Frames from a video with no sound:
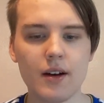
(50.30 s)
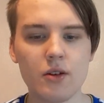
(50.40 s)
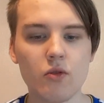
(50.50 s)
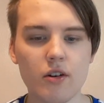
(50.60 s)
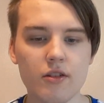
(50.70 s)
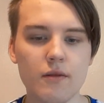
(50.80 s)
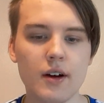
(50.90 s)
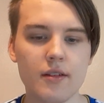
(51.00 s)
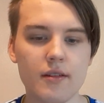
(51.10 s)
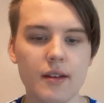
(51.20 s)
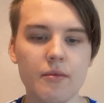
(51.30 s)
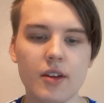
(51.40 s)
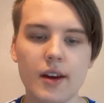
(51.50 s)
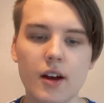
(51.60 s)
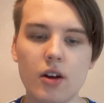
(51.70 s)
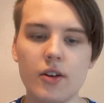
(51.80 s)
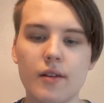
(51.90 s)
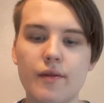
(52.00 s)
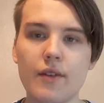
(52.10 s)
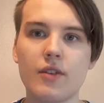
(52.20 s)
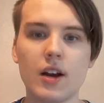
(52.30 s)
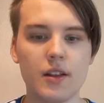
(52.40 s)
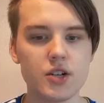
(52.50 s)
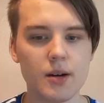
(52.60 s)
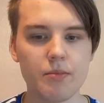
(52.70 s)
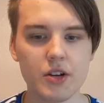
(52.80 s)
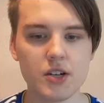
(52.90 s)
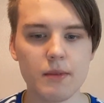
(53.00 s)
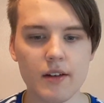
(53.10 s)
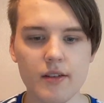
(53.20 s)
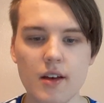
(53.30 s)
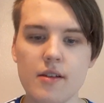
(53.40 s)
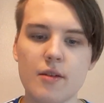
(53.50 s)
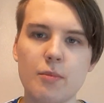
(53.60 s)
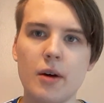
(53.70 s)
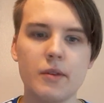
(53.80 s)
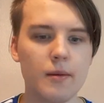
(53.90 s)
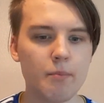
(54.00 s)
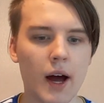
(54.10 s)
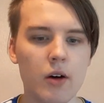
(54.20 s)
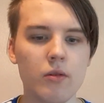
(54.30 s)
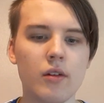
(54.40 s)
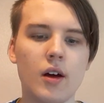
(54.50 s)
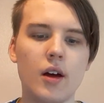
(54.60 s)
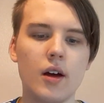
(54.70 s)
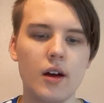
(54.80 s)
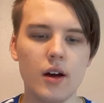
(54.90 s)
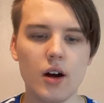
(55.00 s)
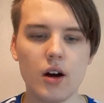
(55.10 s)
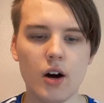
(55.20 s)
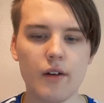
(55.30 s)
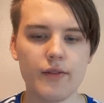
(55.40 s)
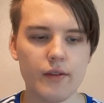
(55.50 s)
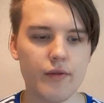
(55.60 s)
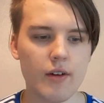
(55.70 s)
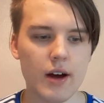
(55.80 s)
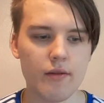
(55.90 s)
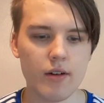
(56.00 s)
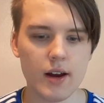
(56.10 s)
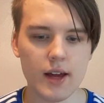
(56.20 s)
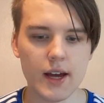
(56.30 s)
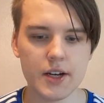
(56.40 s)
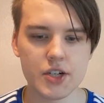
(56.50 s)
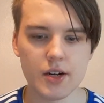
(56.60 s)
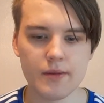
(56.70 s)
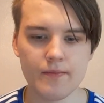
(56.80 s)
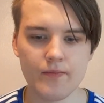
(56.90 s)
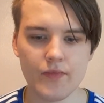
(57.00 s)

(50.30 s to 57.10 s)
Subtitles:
in August 2017, including 15 in the Championship last season, as Birmingham battled off the threat of relegation.